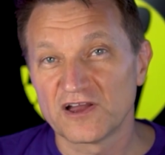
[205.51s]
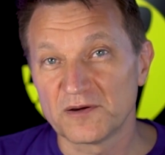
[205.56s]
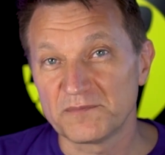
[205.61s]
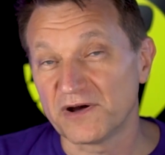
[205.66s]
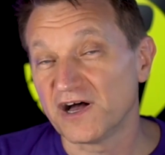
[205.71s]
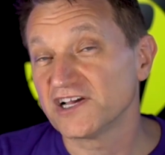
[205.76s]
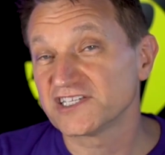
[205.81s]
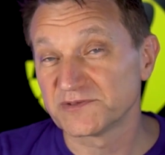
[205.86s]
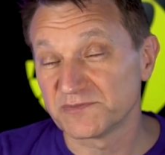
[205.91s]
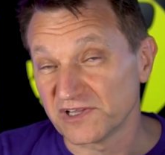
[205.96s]

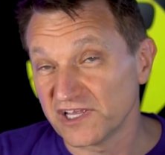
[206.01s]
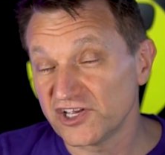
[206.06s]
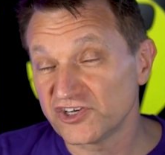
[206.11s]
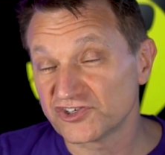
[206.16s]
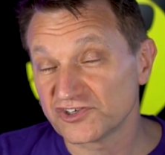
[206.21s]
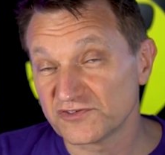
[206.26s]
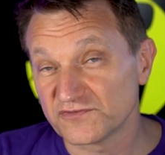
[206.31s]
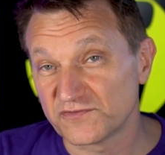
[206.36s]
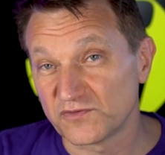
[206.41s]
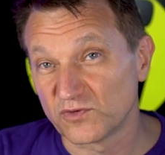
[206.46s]
possible
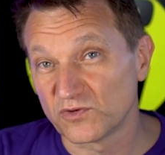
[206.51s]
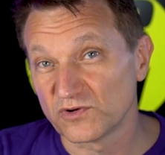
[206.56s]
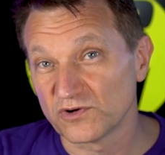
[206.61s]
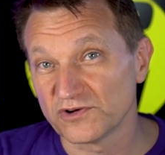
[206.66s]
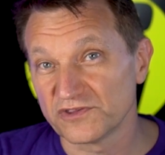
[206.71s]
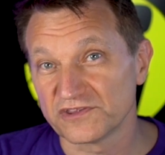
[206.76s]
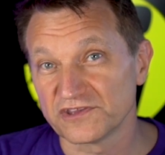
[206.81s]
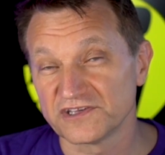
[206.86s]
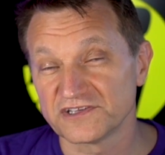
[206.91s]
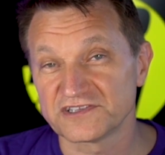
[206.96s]
engine
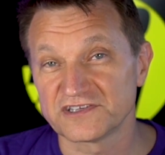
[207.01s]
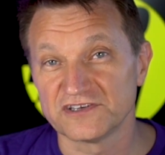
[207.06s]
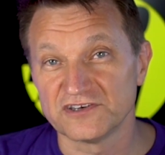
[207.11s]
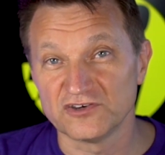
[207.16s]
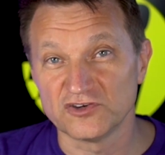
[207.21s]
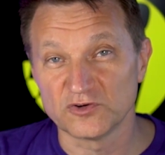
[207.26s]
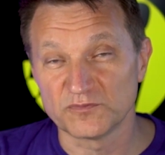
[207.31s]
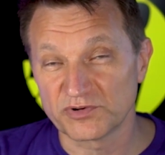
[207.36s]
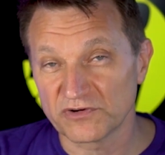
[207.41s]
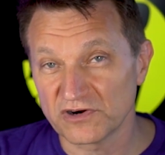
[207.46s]
for this new